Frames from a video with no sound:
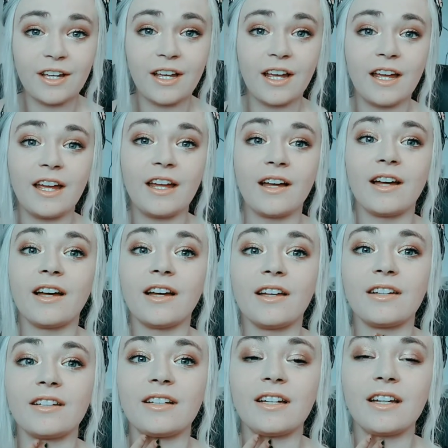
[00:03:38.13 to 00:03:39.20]

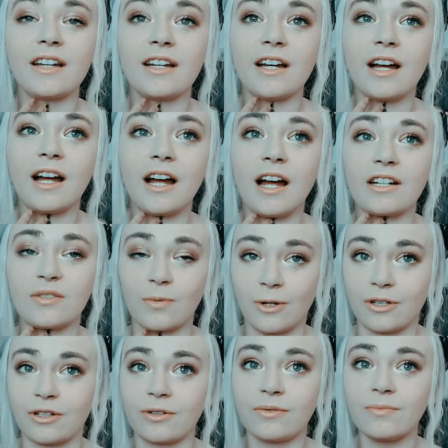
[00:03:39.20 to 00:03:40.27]
and I
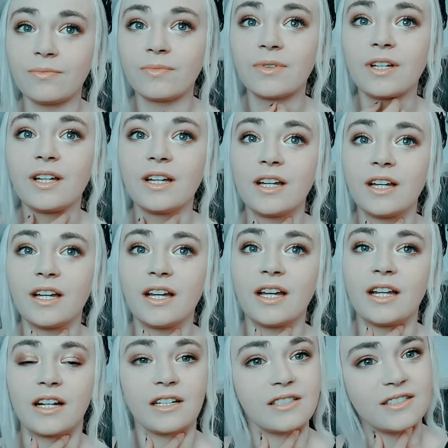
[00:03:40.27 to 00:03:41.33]
swallowed and
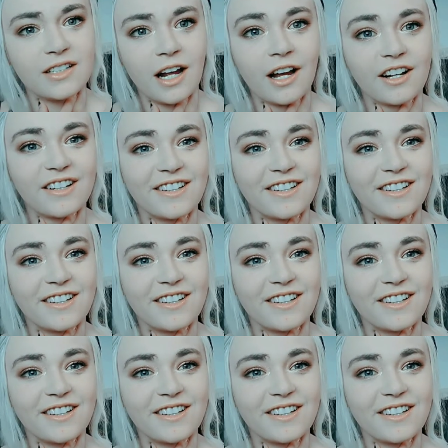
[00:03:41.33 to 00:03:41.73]
I got stuck